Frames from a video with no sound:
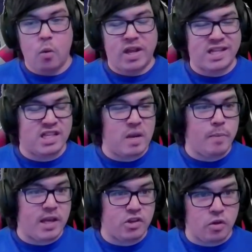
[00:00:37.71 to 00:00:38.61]
We can see
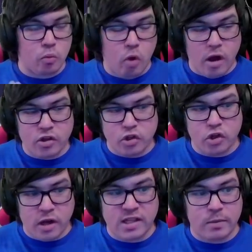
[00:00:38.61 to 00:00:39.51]
based on the roster
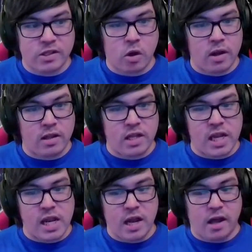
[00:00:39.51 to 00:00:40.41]
shots that we saw in
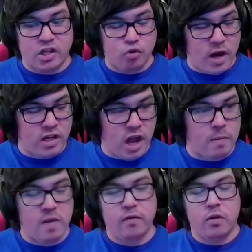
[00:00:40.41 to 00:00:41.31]
the uh, strike time,
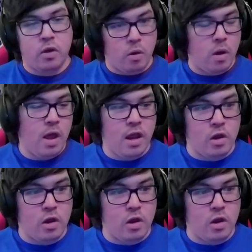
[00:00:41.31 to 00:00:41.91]
even though,